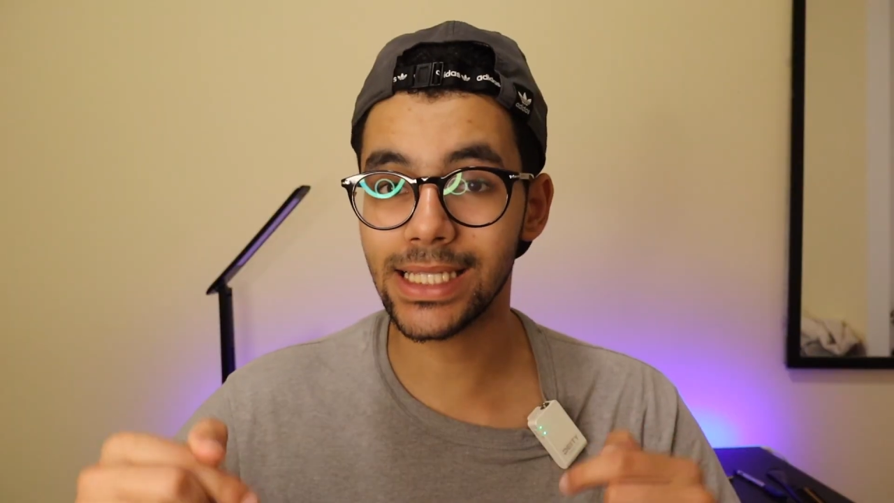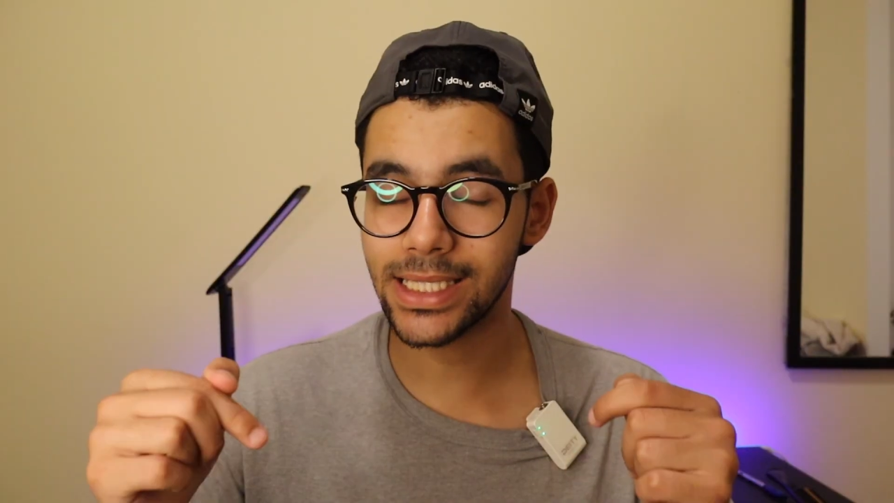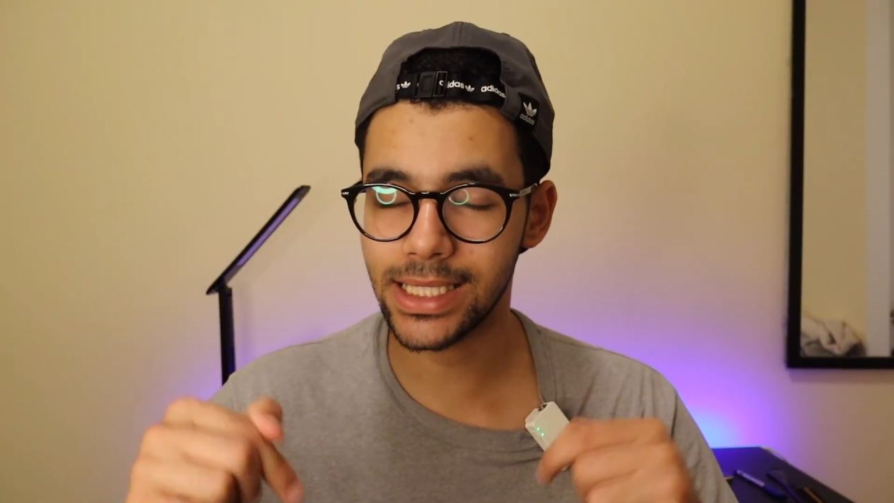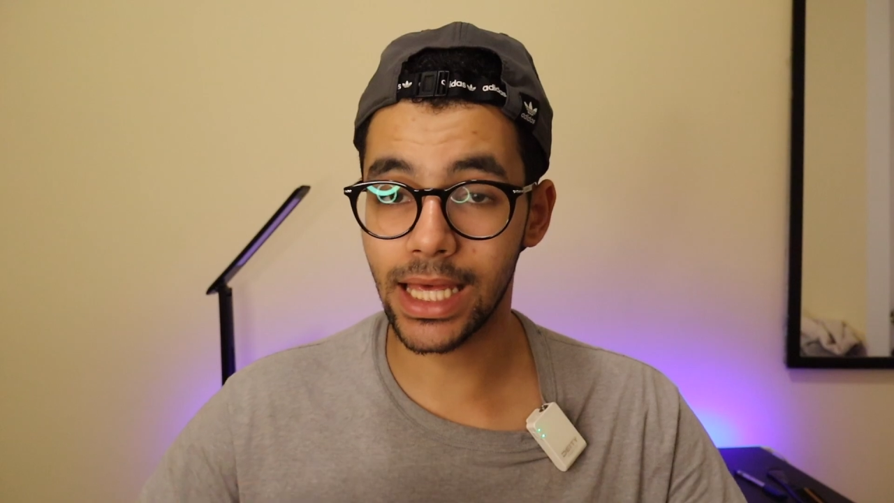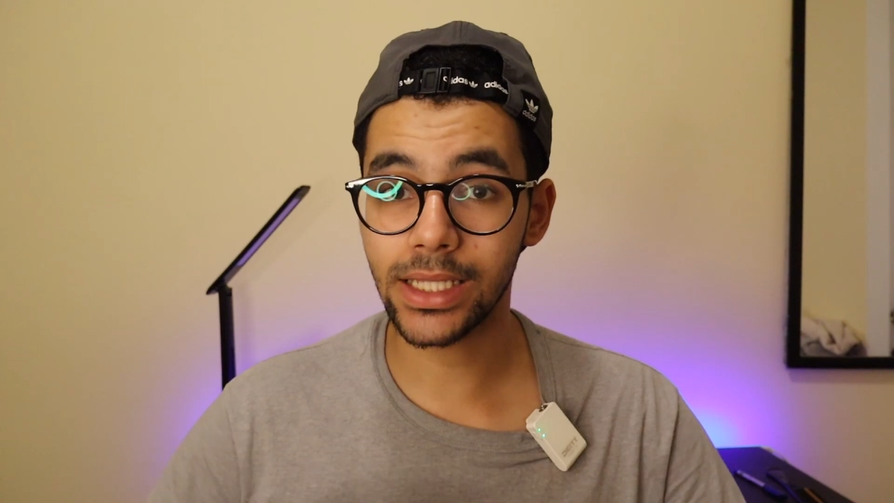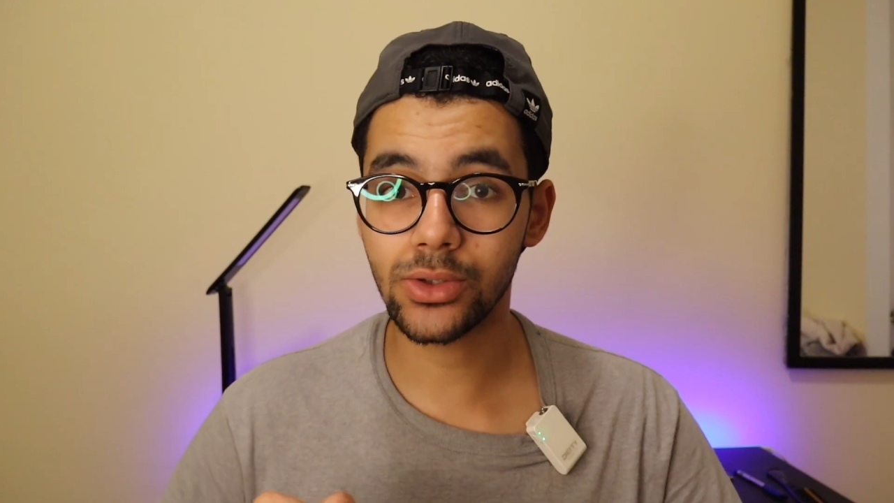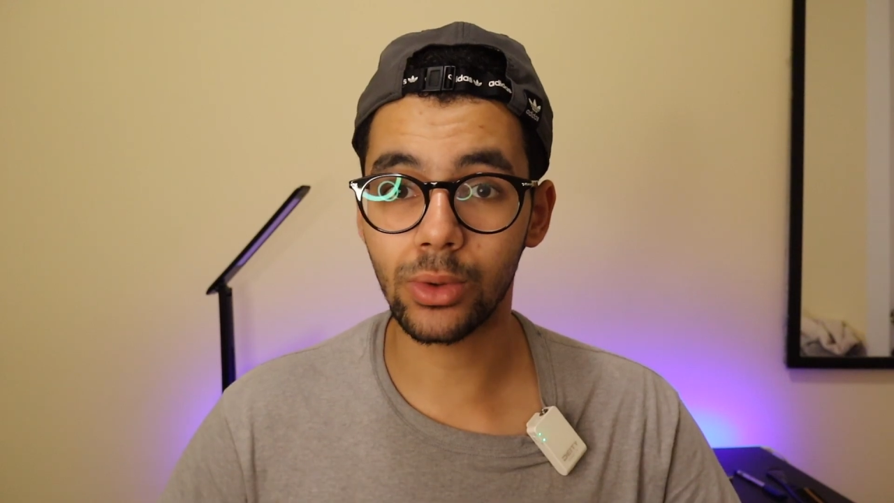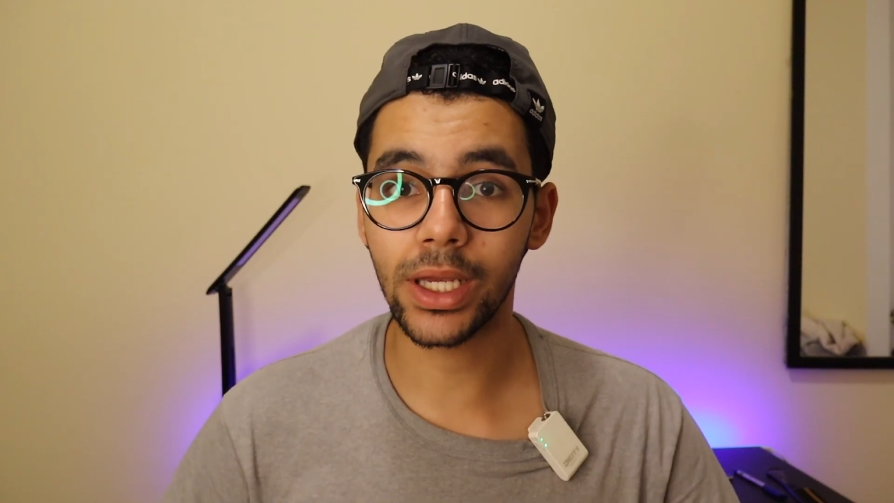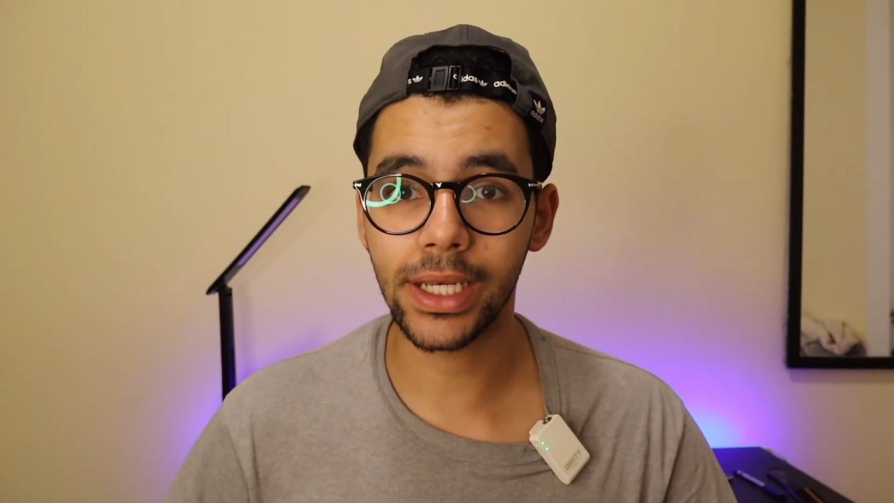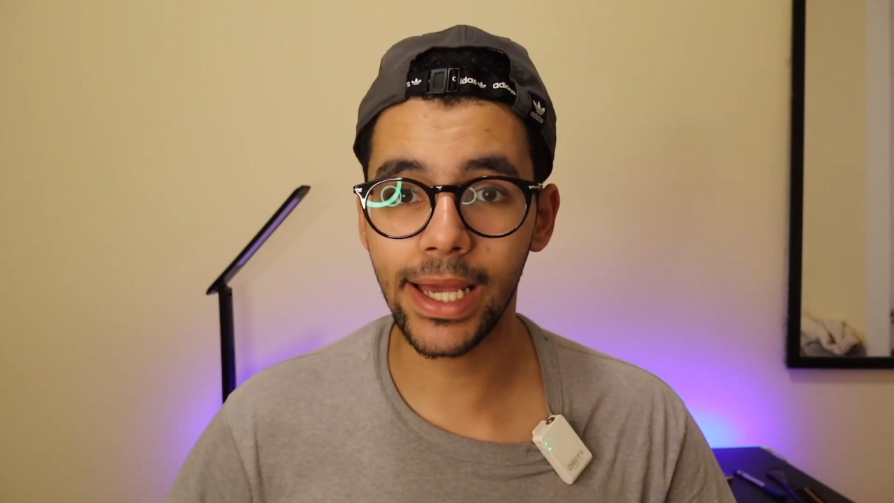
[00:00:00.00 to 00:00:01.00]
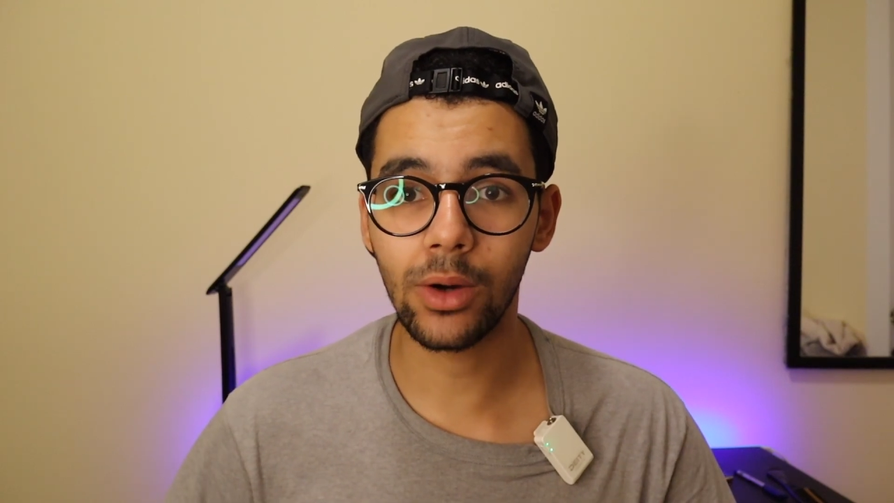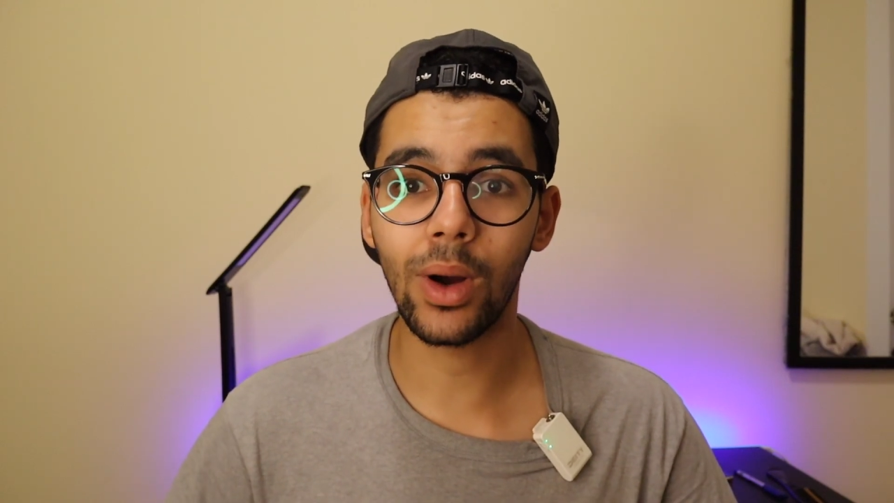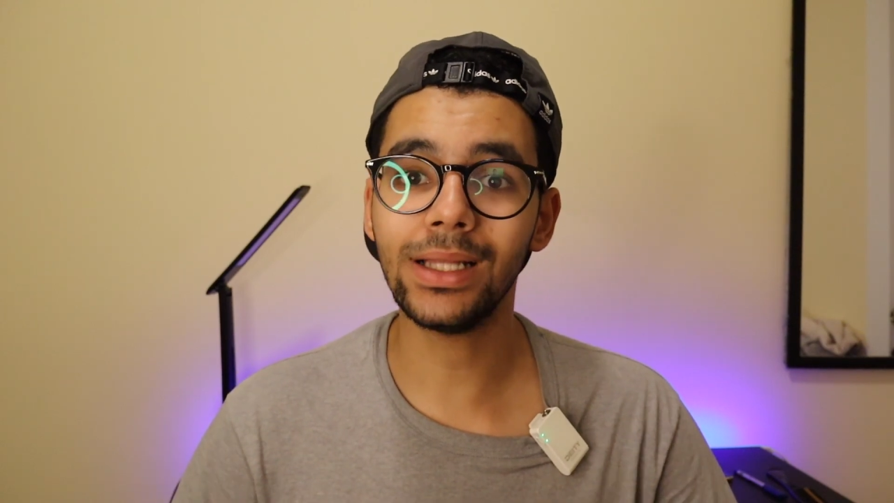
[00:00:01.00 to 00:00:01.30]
it stands right now,